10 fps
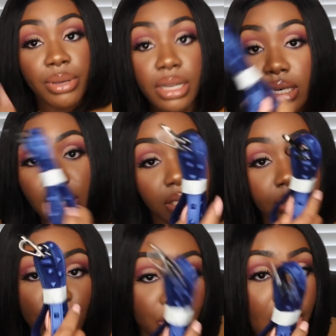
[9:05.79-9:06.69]
Putting this
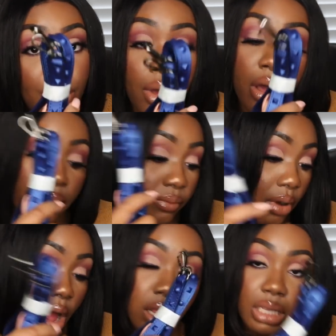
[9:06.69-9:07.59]
little strap on
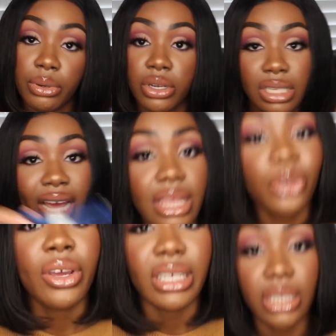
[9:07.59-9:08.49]
for all these purses, I
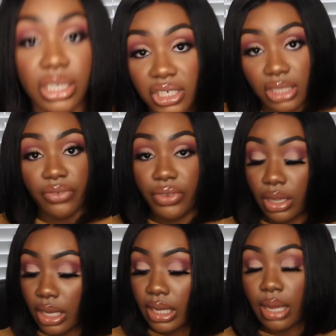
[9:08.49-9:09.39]
think you guys get the gist of it.
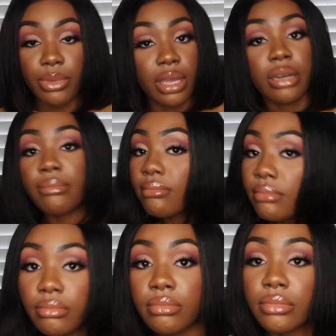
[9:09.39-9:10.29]
Like, I mean,
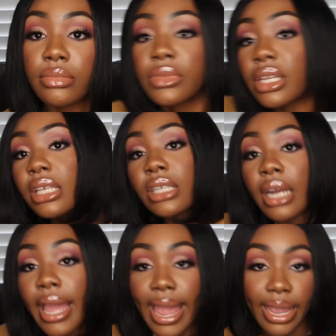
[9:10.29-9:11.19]
it's
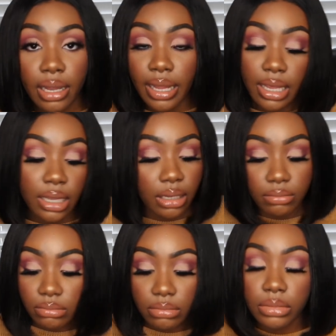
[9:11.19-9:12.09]
gonna hang. Like,
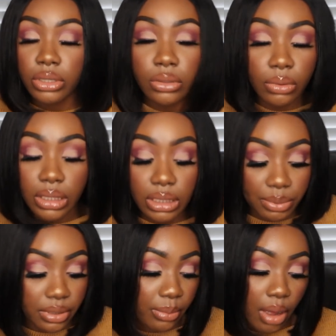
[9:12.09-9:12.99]
there's no need to
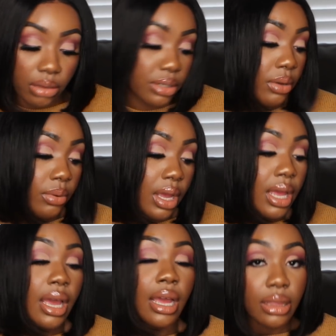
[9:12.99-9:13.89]
put them all. So
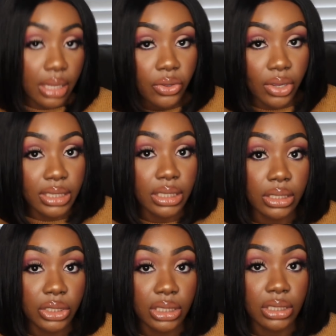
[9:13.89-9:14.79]
I think you guys get
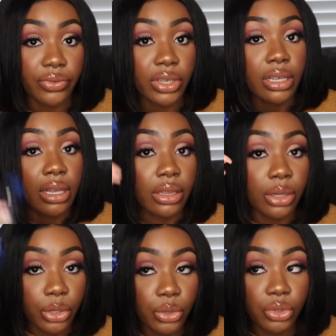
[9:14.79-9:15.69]
the gist of it.
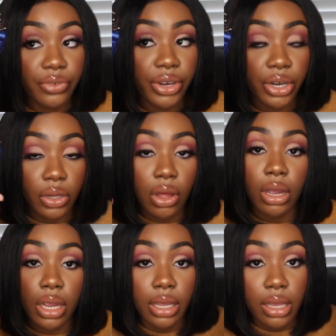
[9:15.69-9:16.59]
They're usually very
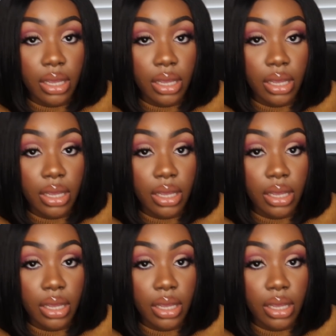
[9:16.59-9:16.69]
long.